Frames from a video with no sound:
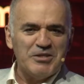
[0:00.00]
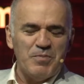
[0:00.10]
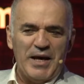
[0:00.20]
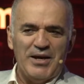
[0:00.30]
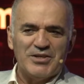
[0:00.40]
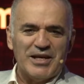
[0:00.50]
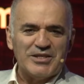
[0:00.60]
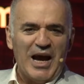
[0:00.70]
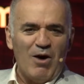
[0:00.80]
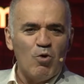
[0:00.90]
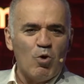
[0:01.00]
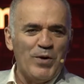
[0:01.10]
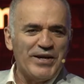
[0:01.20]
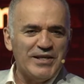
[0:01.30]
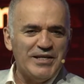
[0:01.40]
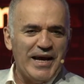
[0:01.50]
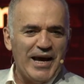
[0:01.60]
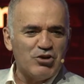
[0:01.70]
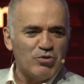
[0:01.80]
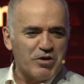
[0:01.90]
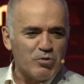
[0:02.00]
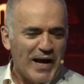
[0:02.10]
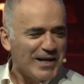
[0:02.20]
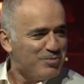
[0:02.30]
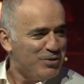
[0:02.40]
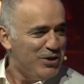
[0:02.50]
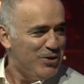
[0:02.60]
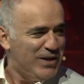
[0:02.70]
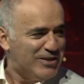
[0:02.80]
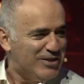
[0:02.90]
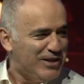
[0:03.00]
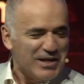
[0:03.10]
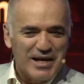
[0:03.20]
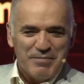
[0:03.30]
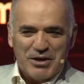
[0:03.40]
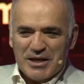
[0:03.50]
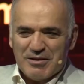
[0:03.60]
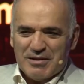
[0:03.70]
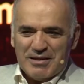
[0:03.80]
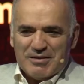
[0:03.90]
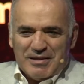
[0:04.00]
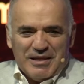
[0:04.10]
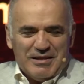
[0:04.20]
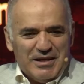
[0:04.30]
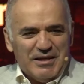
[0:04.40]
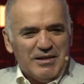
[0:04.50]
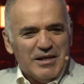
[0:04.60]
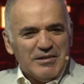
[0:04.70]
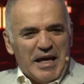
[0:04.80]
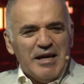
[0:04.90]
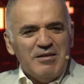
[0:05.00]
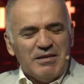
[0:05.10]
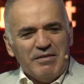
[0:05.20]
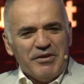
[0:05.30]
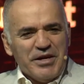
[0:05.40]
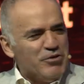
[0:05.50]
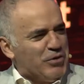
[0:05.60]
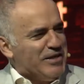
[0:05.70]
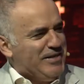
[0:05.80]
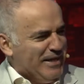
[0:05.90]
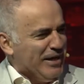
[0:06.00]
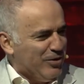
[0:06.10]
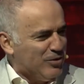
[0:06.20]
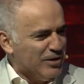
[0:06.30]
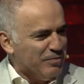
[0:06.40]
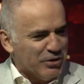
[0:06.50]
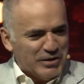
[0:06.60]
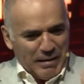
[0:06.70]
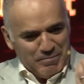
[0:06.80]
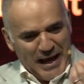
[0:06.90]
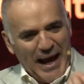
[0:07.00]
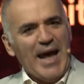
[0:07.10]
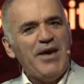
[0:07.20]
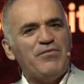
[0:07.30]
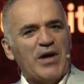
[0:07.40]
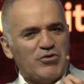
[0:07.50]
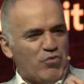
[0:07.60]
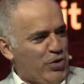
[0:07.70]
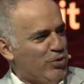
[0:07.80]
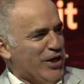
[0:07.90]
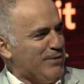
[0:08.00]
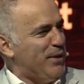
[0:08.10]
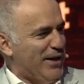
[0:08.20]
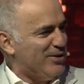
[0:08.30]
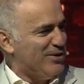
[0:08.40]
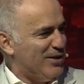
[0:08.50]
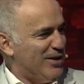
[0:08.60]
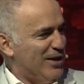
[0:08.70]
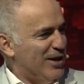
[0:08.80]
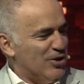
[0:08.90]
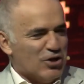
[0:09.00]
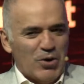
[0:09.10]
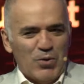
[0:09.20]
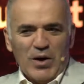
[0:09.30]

me is just how quickly they actually grasped, this, because it's the very intricate details, because they behaved as real chess players. So